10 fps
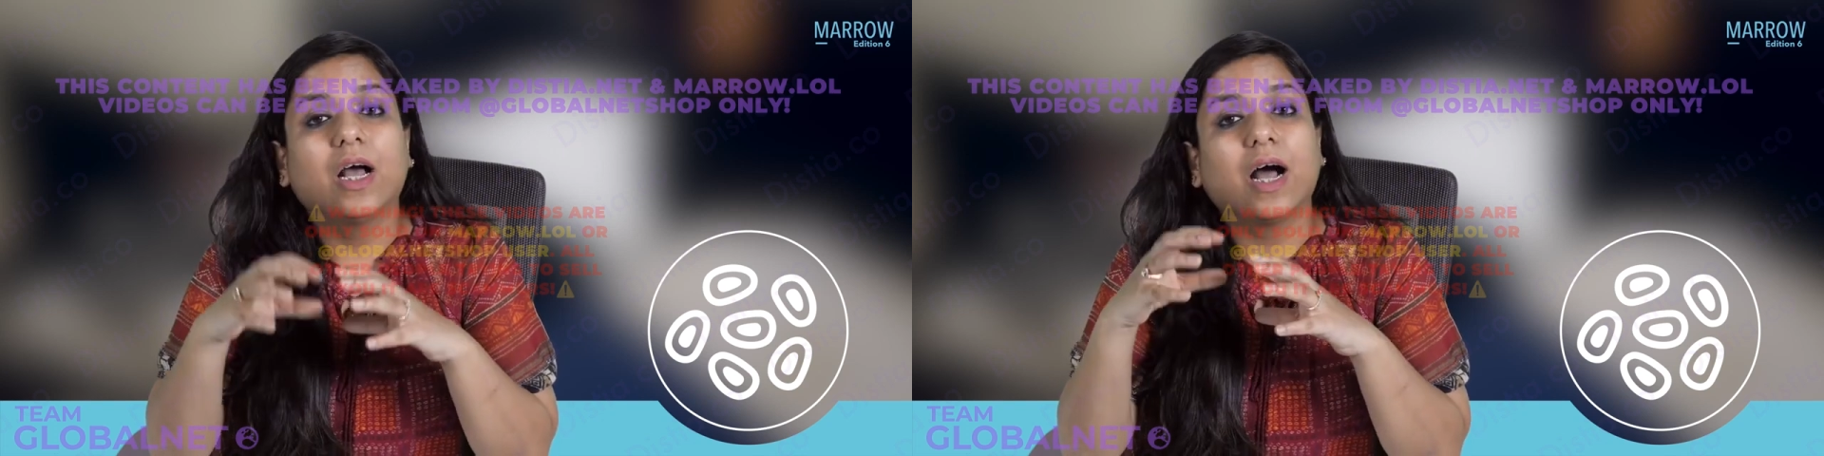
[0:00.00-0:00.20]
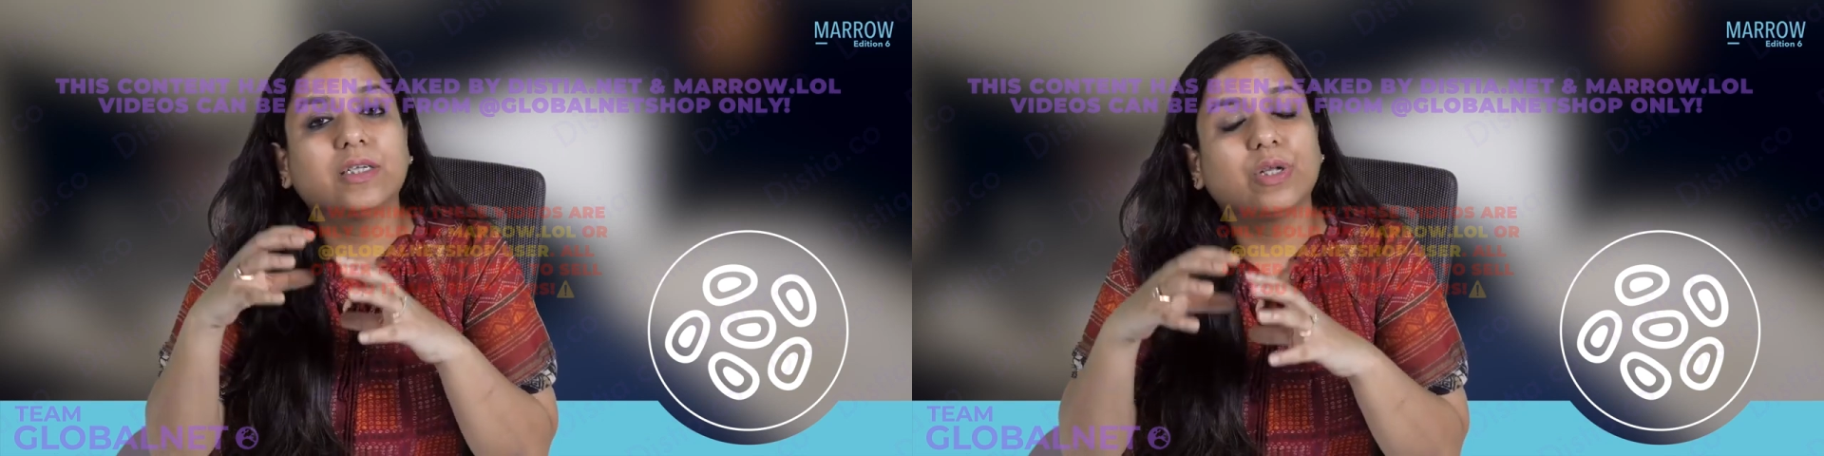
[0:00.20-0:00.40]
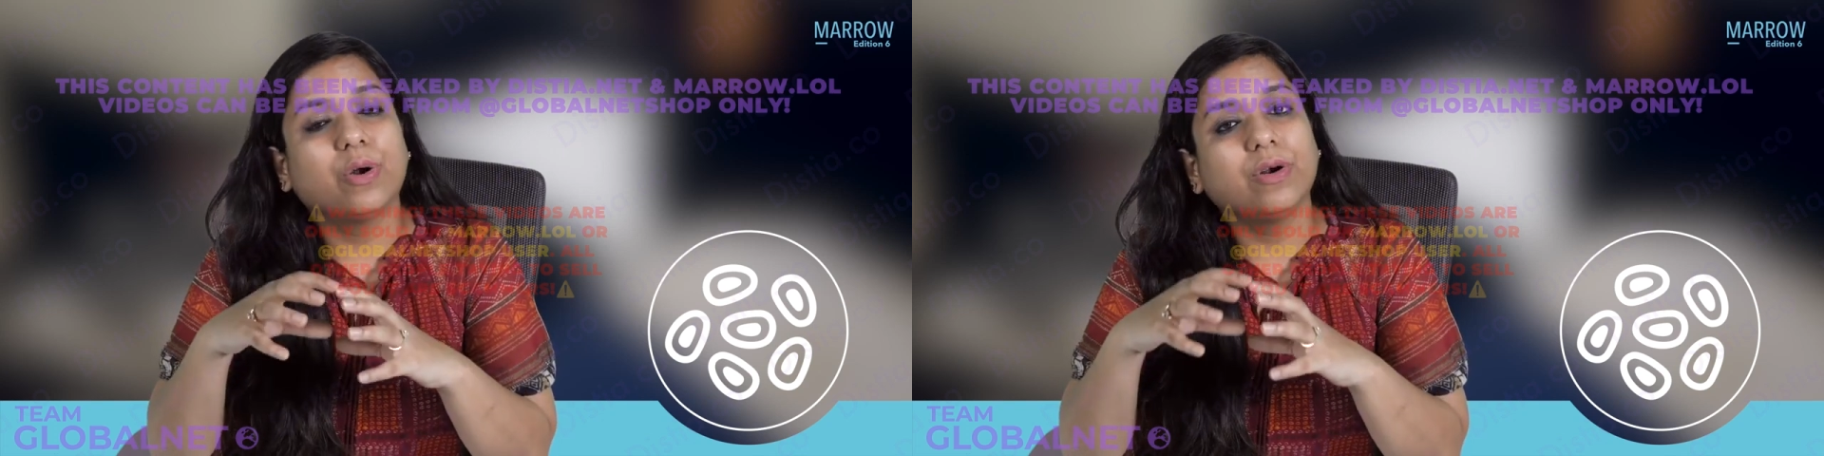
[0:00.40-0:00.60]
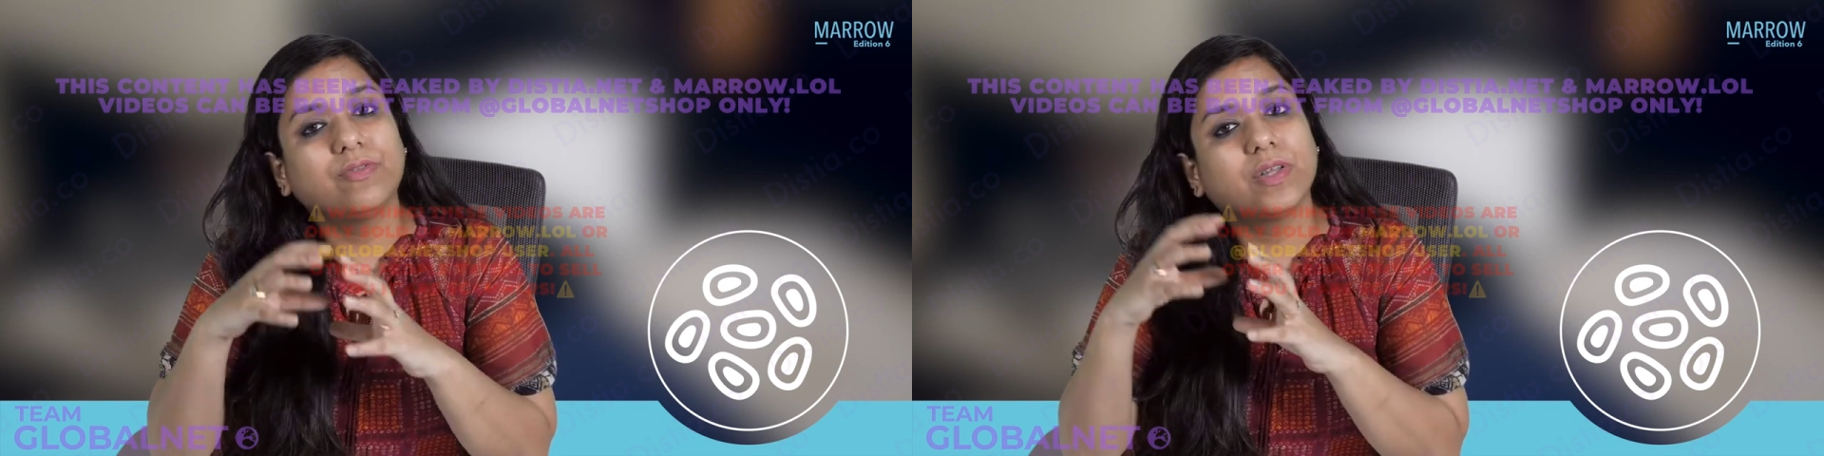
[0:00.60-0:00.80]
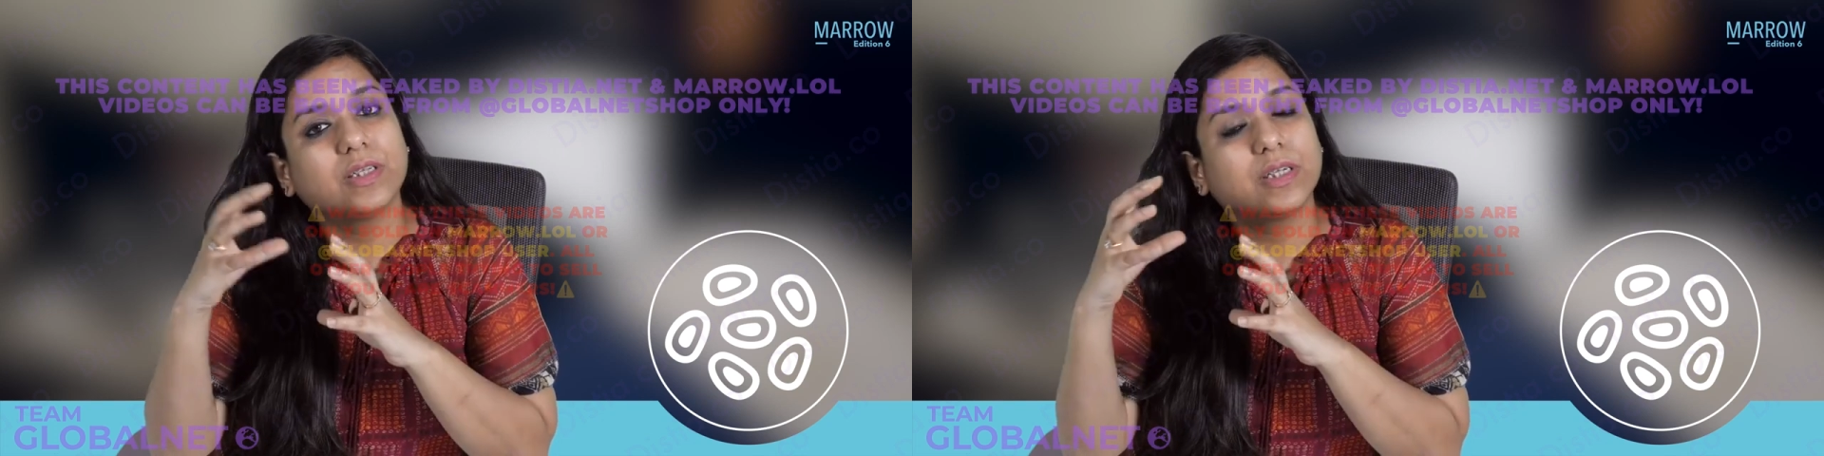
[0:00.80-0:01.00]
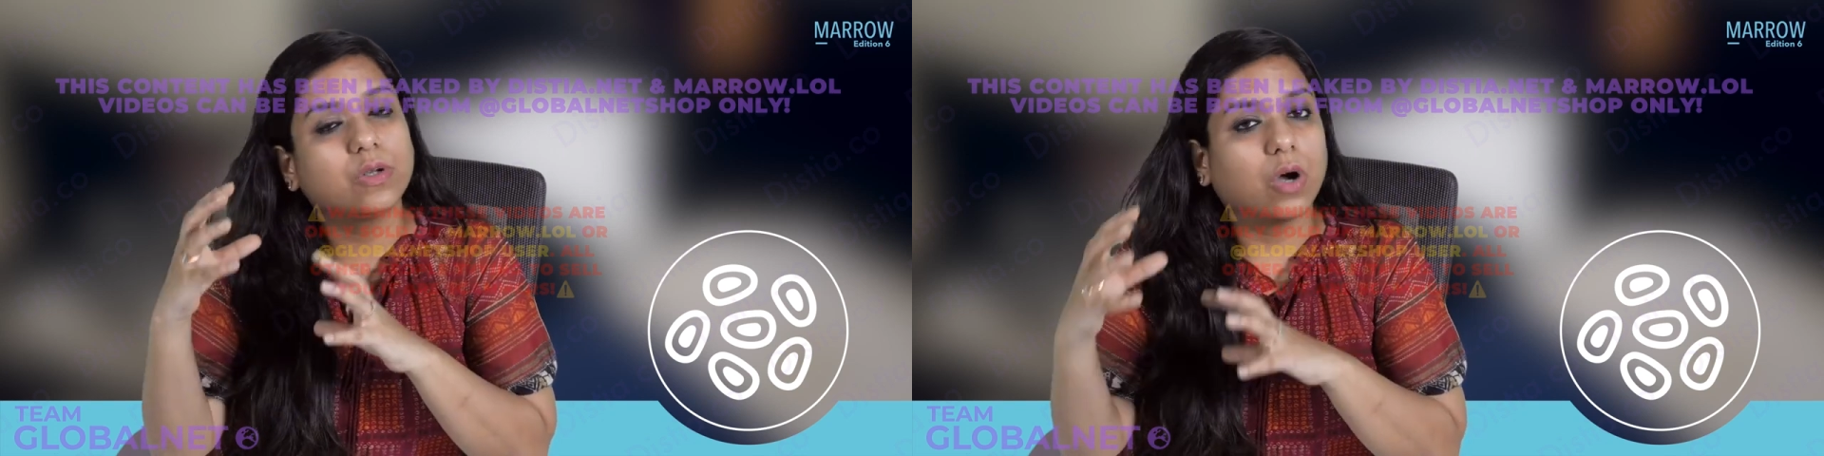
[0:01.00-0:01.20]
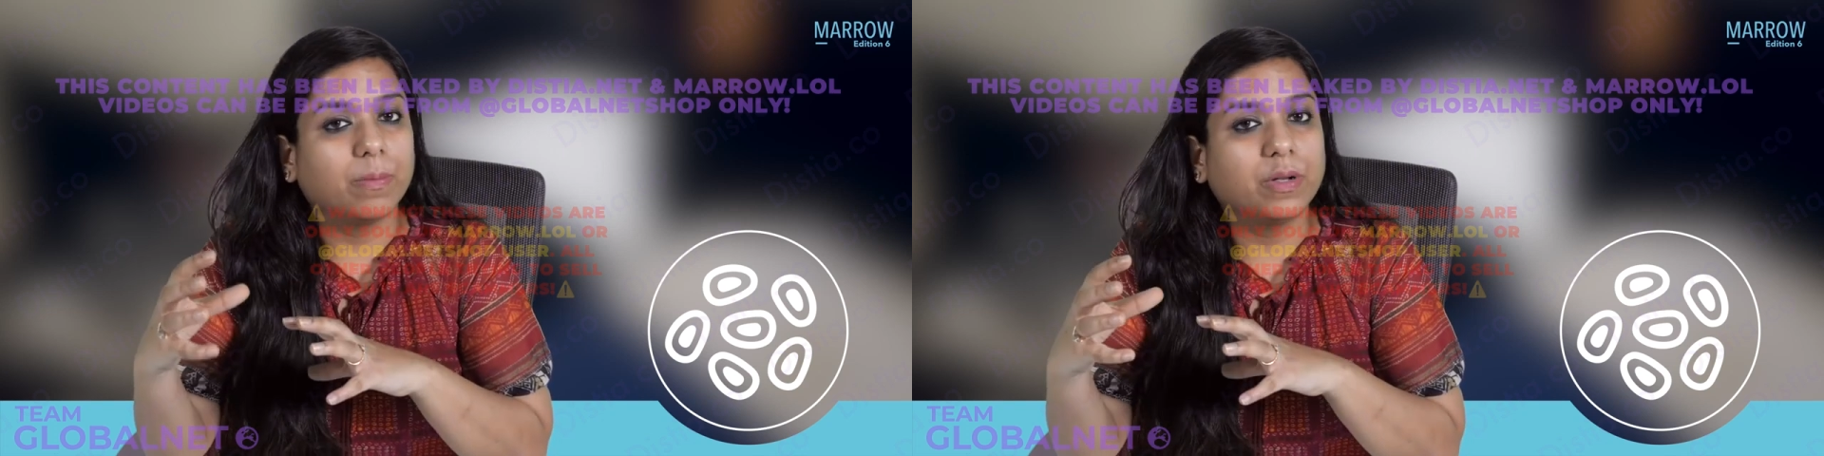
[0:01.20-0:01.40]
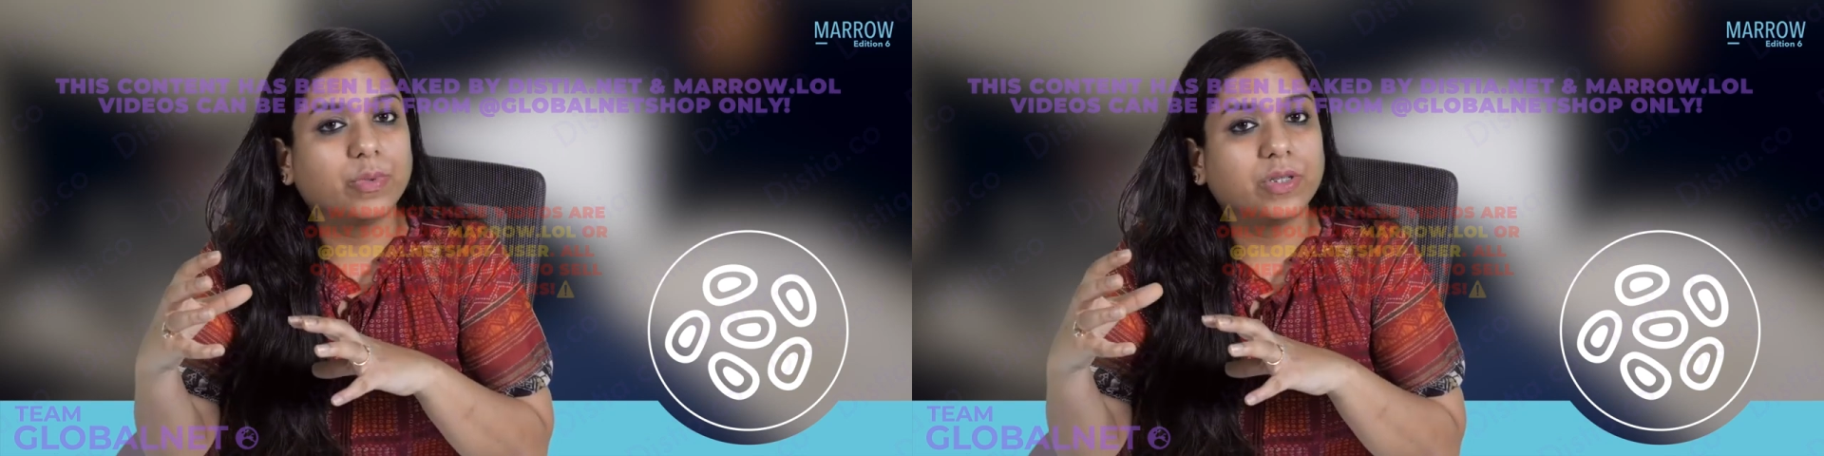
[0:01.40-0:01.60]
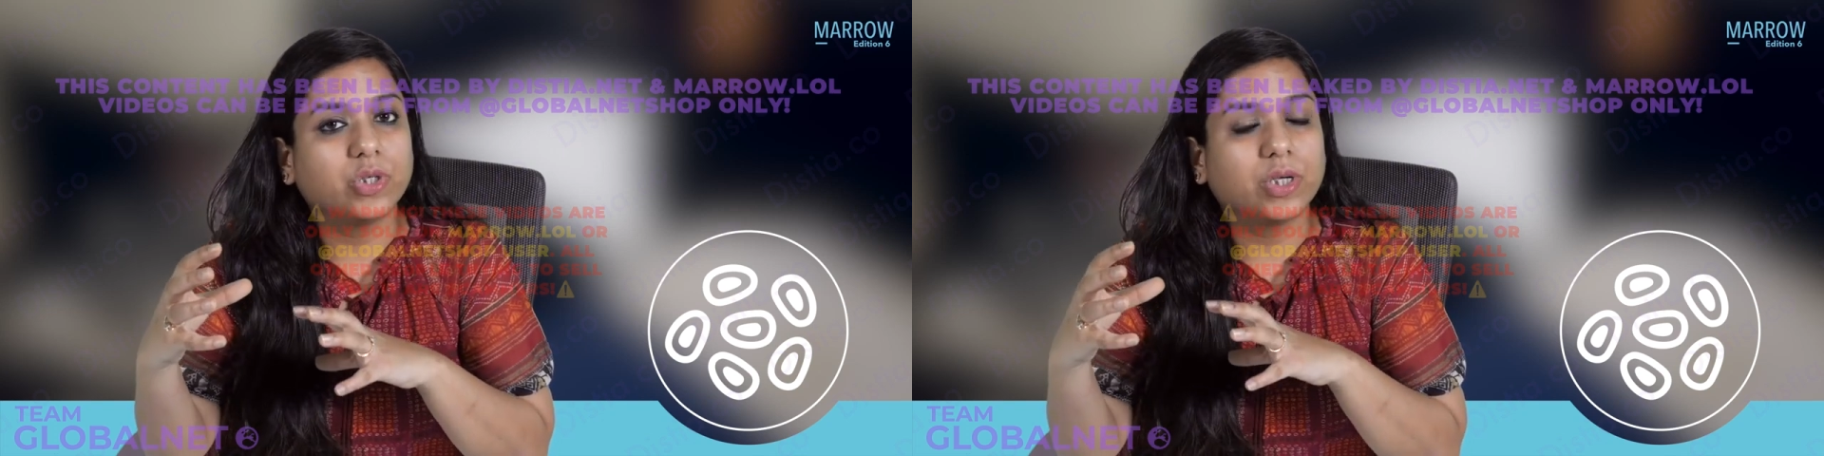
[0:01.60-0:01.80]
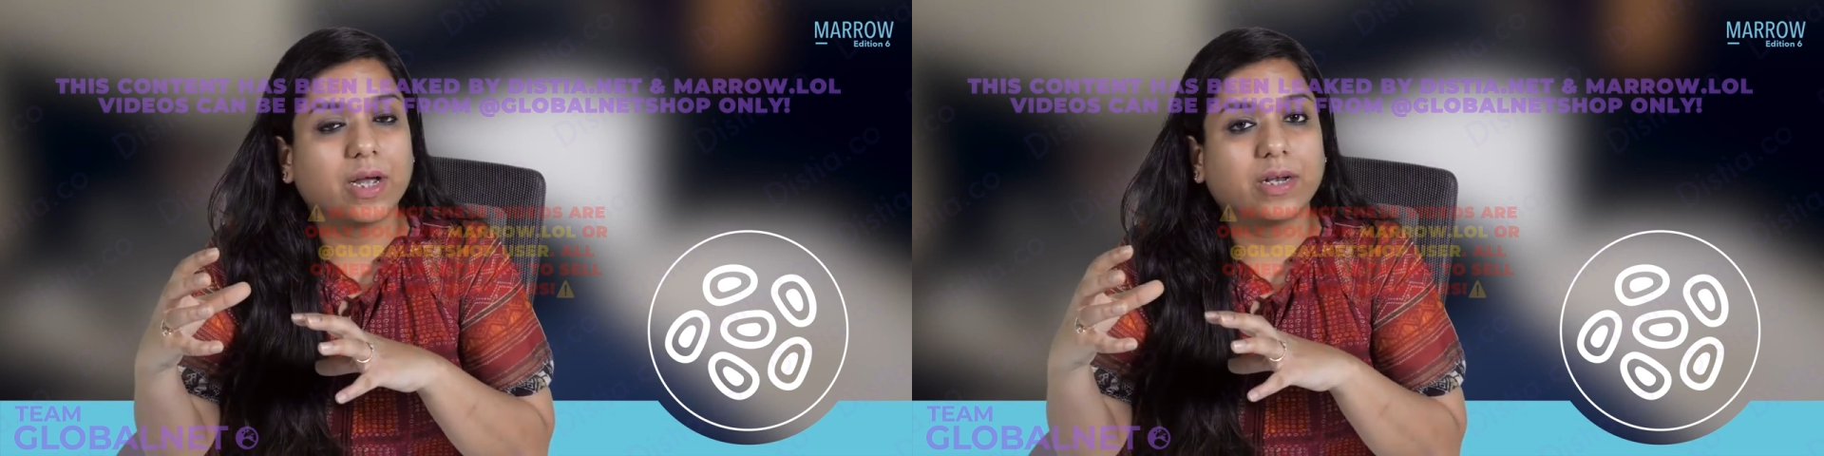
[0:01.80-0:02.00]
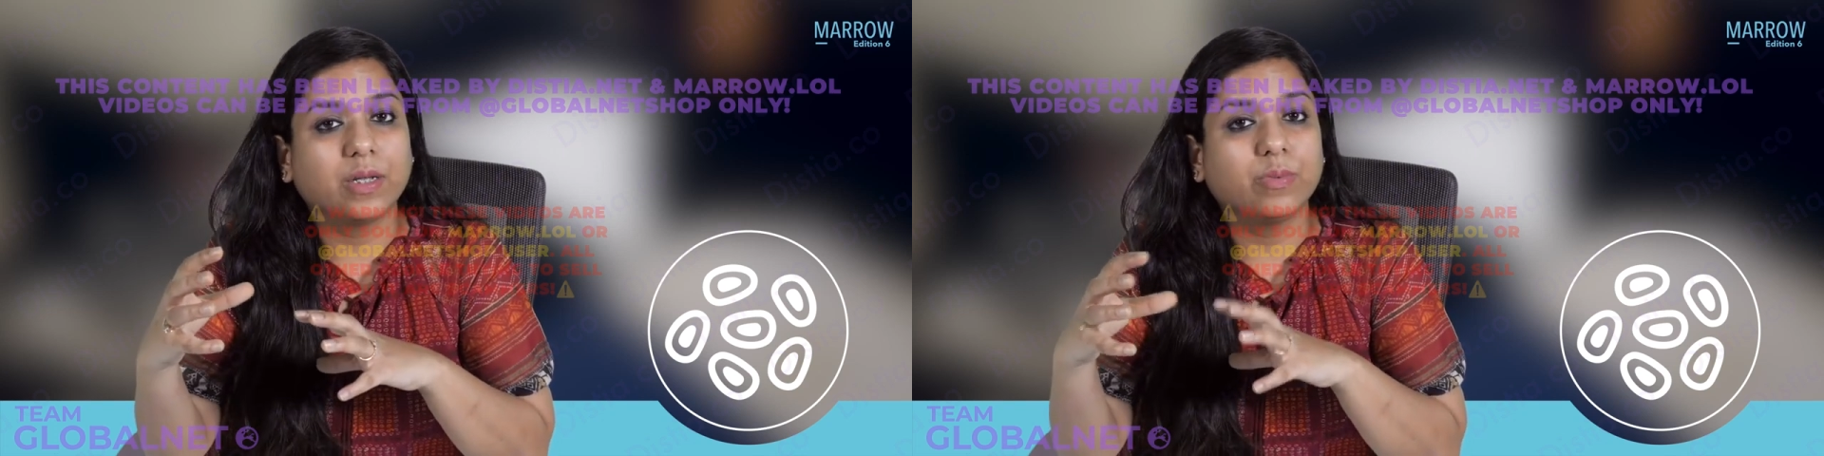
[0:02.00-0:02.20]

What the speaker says: has a lot of things in common with the GIT